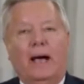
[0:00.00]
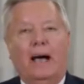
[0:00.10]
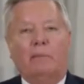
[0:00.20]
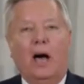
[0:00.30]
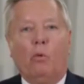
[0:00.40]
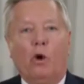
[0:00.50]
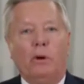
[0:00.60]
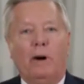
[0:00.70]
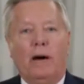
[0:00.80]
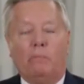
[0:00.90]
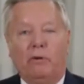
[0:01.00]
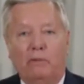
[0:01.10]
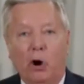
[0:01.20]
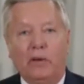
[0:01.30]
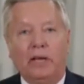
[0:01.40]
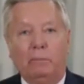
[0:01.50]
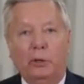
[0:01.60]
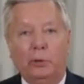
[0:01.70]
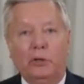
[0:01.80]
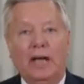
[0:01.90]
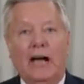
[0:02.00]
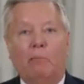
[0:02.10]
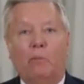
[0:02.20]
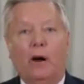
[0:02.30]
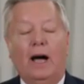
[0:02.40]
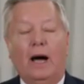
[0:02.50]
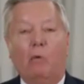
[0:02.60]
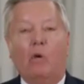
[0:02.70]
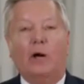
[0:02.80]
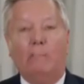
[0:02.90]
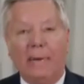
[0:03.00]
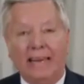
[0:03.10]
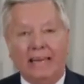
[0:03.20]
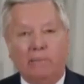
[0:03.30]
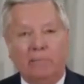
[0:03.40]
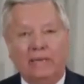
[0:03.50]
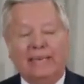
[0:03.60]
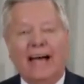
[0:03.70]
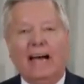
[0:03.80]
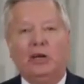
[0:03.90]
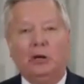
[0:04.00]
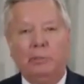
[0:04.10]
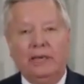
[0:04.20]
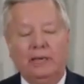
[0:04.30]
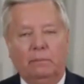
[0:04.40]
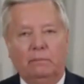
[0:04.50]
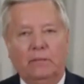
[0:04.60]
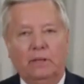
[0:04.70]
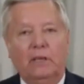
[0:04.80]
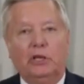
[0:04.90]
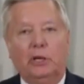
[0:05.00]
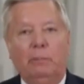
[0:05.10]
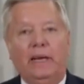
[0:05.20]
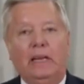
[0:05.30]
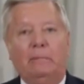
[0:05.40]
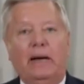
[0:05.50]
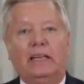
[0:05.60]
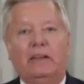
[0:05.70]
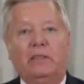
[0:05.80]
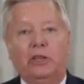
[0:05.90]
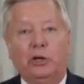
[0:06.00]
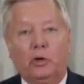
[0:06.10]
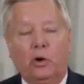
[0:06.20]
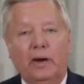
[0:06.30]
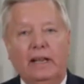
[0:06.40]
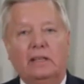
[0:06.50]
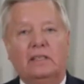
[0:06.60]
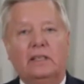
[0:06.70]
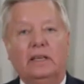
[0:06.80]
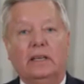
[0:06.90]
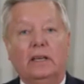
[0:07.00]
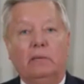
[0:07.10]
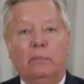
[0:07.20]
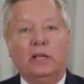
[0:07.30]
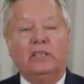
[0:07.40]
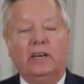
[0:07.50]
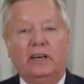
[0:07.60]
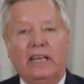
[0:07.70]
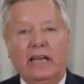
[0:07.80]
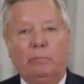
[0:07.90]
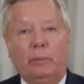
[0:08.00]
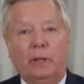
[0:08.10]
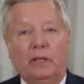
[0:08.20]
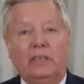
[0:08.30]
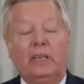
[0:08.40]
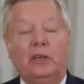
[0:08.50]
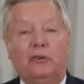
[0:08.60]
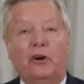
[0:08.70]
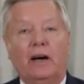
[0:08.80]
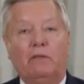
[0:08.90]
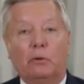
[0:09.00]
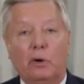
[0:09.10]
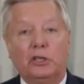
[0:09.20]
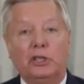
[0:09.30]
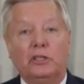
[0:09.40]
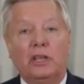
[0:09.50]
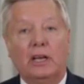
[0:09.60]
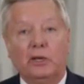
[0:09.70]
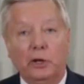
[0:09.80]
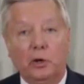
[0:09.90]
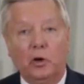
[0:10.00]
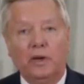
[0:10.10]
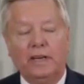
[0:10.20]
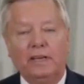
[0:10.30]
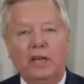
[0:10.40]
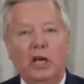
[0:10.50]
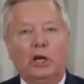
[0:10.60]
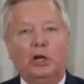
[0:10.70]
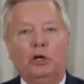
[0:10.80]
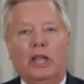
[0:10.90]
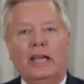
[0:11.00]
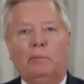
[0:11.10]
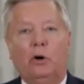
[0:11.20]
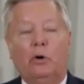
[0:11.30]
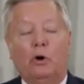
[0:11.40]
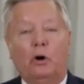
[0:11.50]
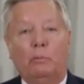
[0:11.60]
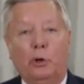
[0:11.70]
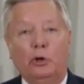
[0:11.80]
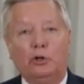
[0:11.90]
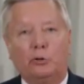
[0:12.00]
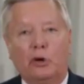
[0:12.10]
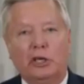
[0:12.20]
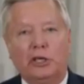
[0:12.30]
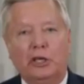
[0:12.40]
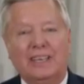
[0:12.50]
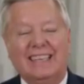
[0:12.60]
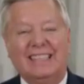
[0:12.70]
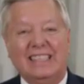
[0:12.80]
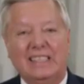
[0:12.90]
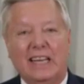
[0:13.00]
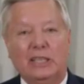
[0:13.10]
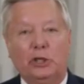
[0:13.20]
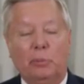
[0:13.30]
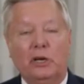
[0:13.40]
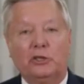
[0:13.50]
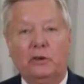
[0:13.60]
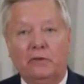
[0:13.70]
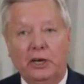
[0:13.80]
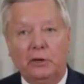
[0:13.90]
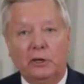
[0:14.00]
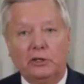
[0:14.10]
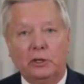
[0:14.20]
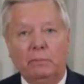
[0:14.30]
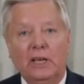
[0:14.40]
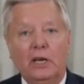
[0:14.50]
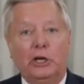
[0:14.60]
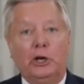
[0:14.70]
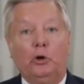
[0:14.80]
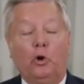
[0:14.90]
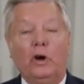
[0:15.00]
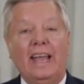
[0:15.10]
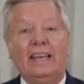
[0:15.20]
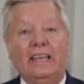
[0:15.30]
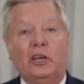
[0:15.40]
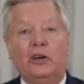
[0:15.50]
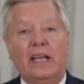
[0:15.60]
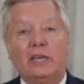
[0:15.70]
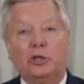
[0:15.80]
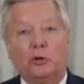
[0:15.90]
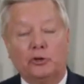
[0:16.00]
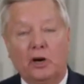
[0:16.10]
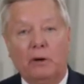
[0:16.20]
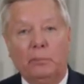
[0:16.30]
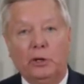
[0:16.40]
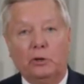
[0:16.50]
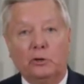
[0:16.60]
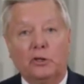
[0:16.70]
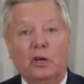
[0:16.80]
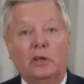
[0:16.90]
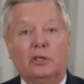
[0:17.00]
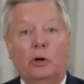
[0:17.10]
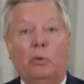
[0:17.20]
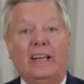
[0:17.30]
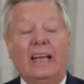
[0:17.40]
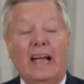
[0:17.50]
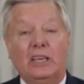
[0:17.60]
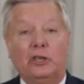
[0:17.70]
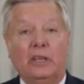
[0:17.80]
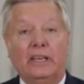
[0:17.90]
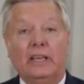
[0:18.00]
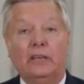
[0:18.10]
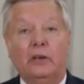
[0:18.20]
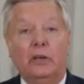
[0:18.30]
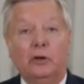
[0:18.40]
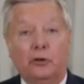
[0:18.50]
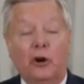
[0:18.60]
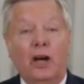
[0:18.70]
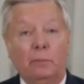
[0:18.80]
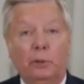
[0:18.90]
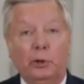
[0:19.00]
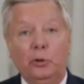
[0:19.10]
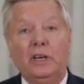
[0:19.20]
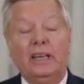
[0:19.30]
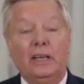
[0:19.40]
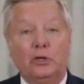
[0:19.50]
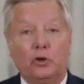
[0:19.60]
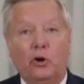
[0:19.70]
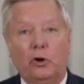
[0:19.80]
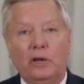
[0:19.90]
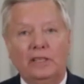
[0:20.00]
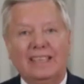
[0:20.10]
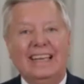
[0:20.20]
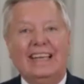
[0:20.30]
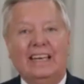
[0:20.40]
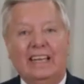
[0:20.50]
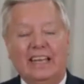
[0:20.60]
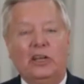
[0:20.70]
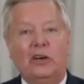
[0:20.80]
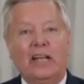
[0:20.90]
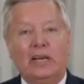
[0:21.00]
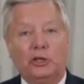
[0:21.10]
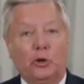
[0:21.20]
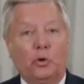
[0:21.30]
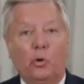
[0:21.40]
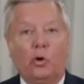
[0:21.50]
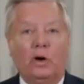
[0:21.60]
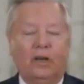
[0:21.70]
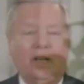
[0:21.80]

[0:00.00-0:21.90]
I'm not worried about provoking Putin. I want to beat him. And how do you beat him? You beat him by giving the Ukrainians the military capability to drive the Russians out of Ukraine. You label Putin's Russia as a state sponsor of terrorism. You create international tribunals so we actually can try Putin and his cronies in an international court